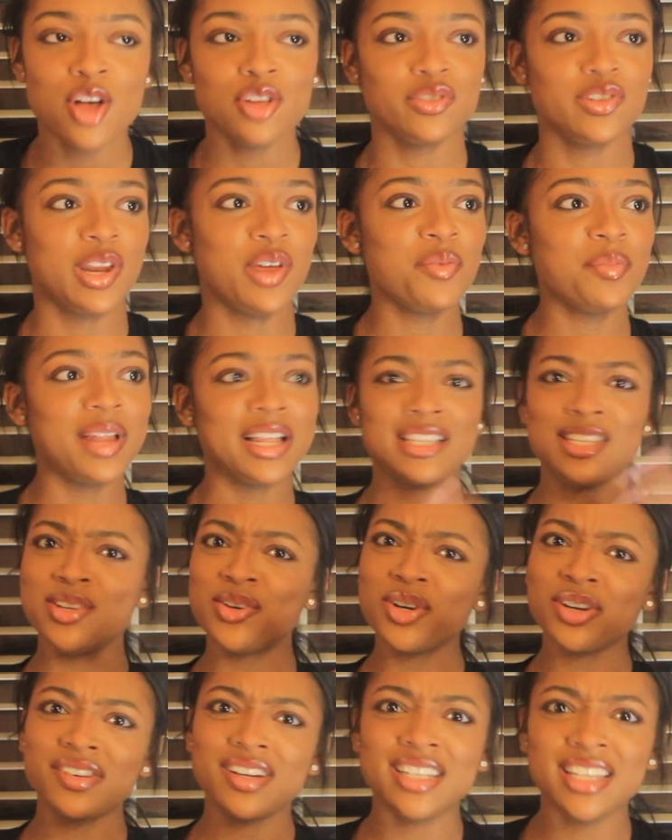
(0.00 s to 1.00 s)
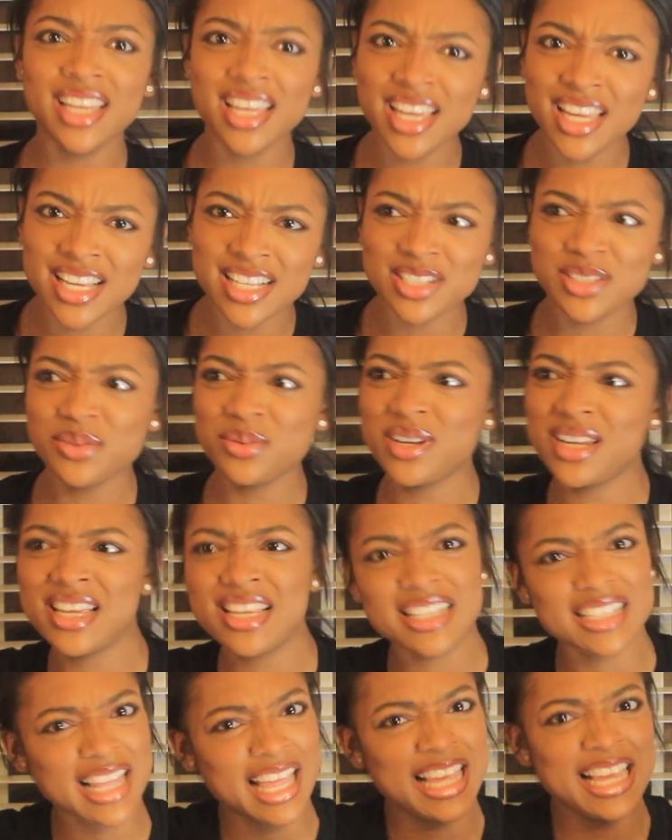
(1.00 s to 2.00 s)
So they would be like, Tikora, dance, do
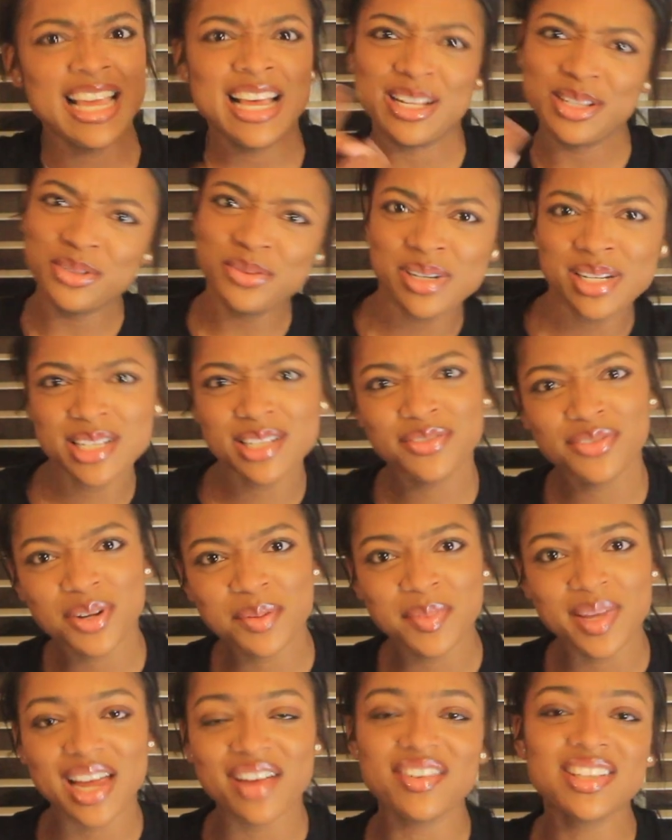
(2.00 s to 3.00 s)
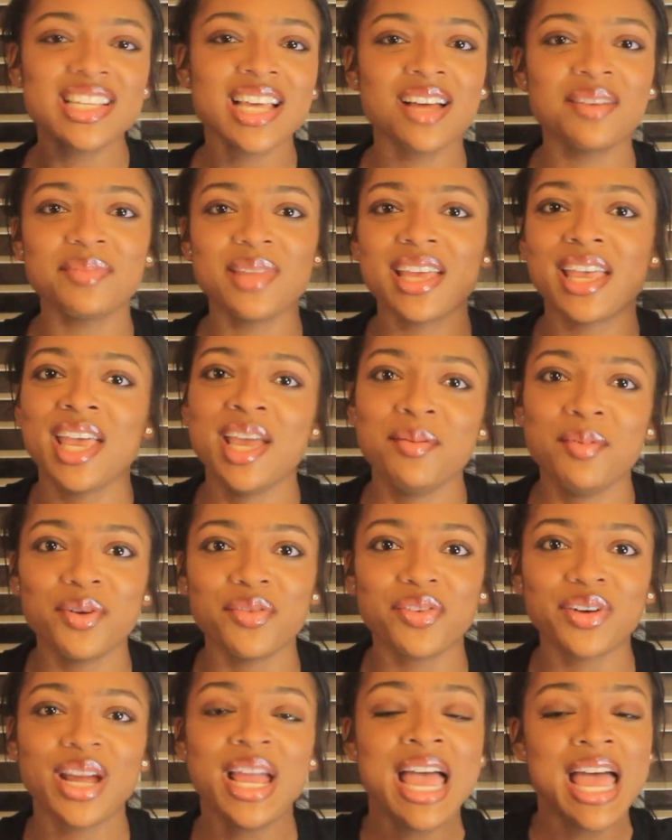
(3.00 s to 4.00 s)
this, like do this for me. Every time they came
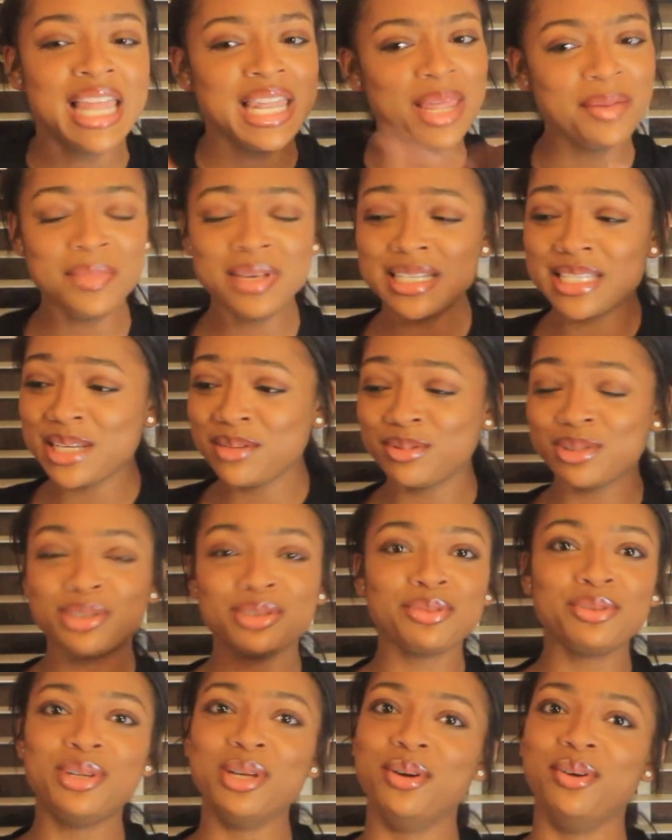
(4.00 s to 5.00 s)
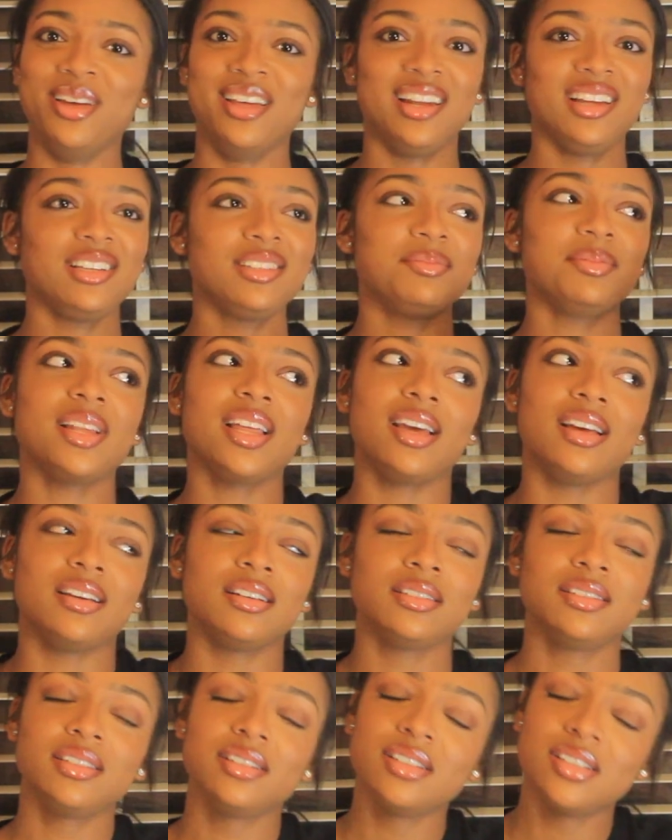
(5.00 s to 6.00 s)
over, let me see what you do. I used to be
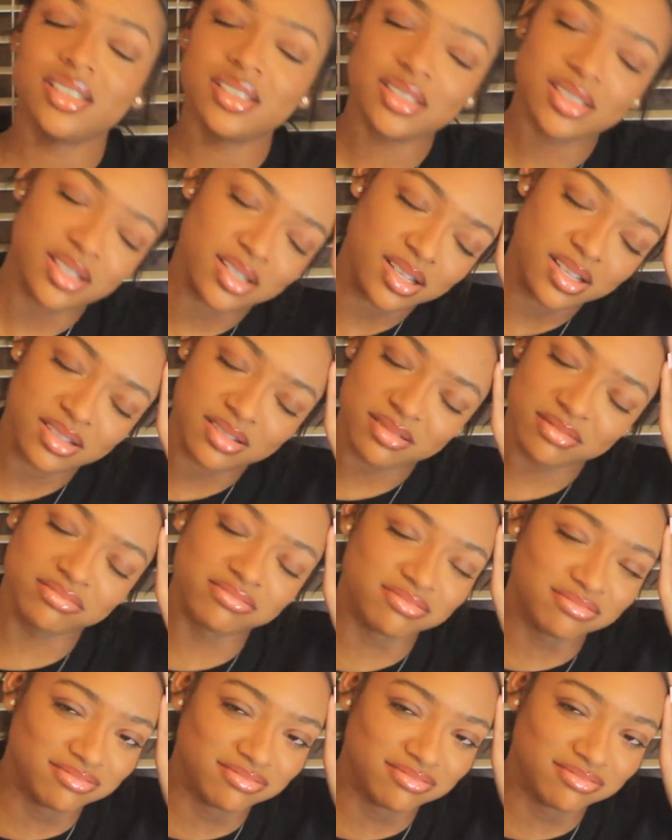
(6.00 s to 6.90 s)
like, sure.